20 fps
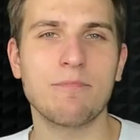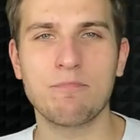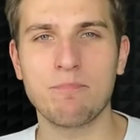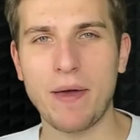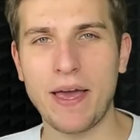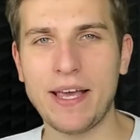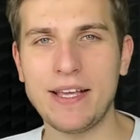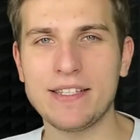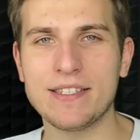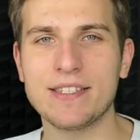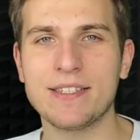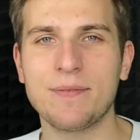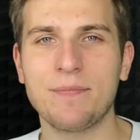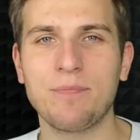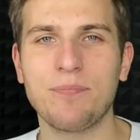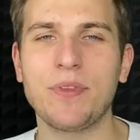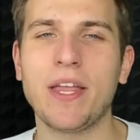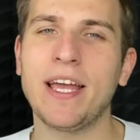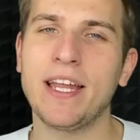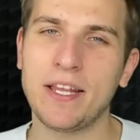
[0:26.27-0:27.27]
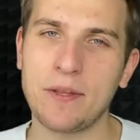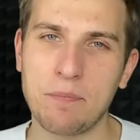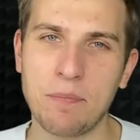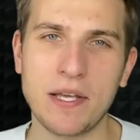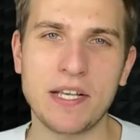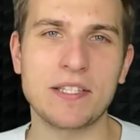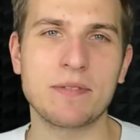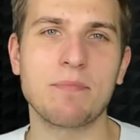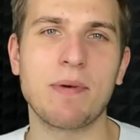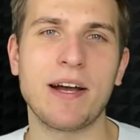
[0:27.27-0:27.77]
paste, and
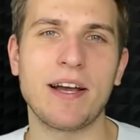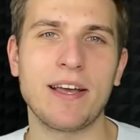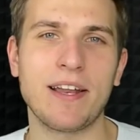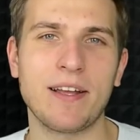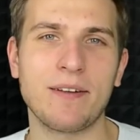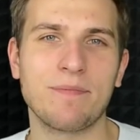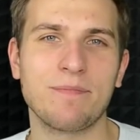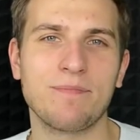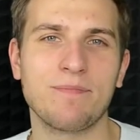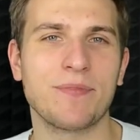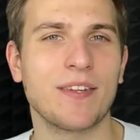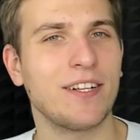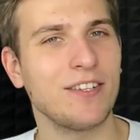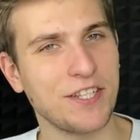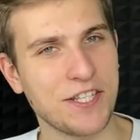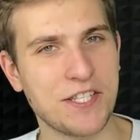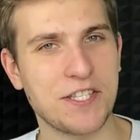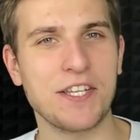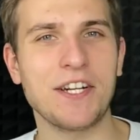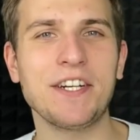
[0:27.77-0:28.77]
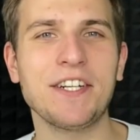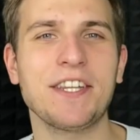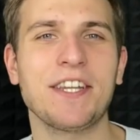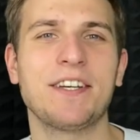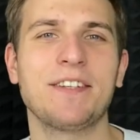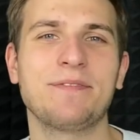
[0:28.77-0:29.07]
Netpeak Spider. Let's start.